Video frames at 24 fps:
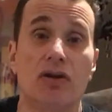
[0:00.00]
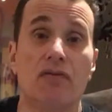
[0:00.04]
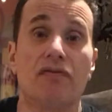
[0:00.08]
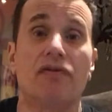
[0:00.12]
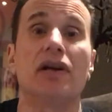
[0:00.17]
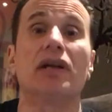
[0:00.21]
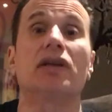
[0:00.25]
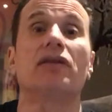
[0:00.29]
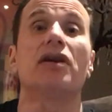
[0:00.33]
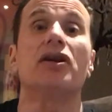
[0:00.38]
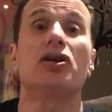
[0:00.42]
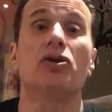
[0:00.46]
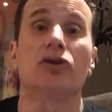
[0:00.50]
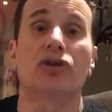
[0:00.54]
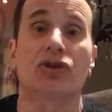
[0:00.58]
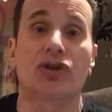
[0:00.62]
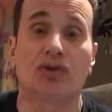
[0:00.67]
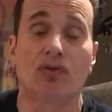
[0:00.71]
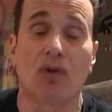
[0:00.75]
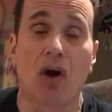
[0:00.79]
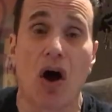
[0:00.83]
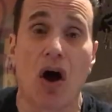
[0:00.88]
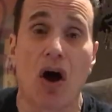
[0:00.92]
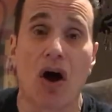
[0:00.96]
You think that you're
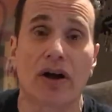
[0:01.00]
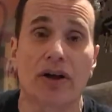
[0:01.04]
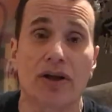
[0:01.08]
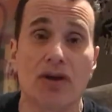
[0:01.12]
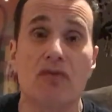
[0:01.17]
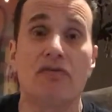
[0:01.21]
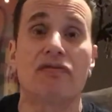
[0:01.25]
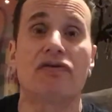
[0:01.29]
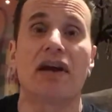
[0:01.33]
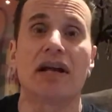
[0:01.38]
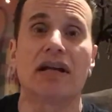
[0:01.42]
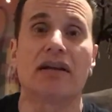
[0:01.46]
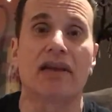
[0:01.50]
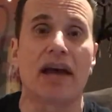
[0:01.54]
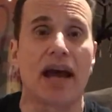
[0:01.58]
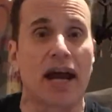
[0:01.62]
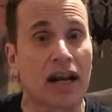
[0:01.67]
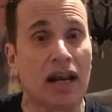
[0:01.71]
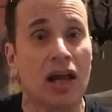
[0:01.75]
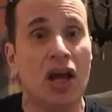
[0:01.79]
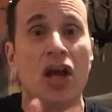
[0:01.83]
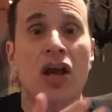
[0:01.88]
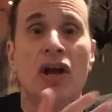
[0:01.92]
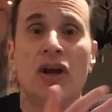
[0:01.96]
strong. You think
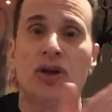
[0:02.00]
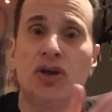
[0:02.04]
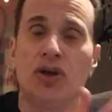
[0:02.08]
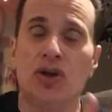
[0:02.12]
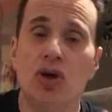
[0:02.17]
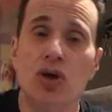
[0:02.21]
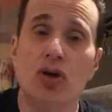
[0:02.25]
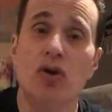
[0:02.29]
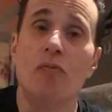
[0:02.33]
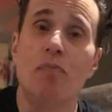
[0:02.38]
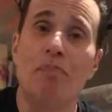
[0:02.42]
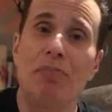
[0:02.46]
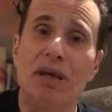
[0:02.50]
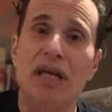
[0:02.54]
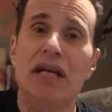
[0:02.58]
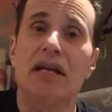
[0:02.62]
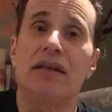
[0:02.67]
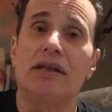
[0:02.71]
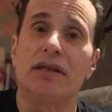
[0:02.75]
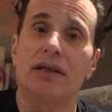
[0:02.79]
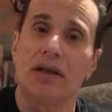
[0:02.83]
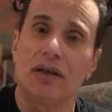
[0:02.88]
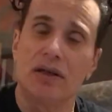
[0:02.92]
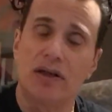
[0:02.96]
that you
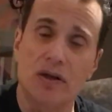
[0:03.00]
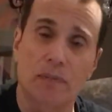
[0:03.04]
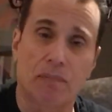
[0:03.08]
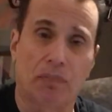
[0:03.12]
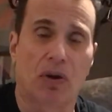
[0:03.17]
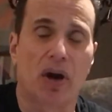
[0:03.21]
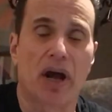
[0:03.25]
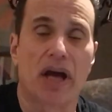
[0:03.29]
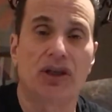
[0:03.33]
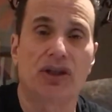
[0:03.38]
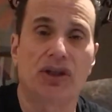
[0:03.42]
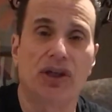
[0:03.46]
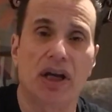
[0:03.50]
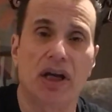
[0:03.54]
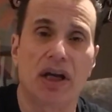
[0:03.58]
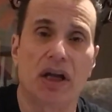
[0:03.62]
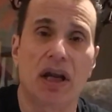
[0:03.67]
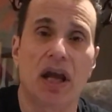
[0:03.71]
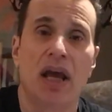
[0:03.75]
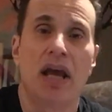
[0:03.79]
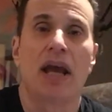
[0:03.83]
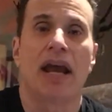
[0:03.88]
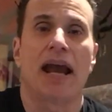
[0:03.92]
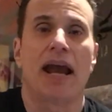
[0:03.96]
beat depression,